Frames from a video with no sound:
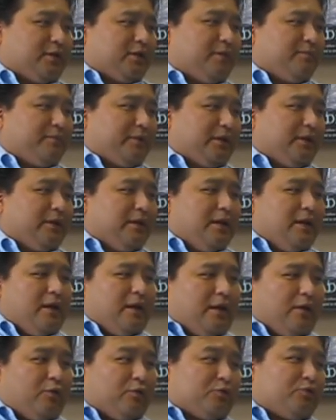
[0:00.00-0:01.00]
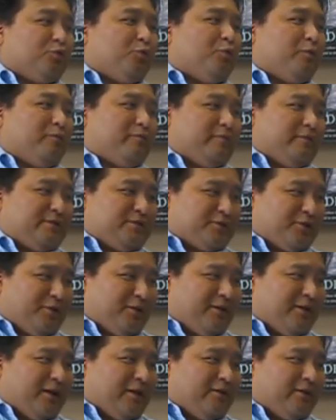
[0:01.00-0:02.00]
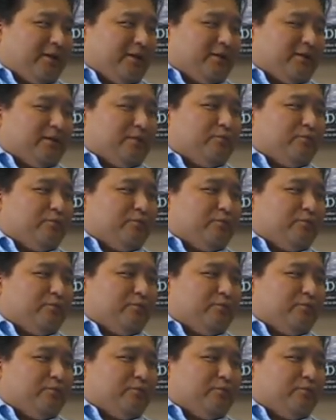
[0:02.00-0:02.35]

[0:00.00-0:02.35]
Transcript: company, or so where we started out at.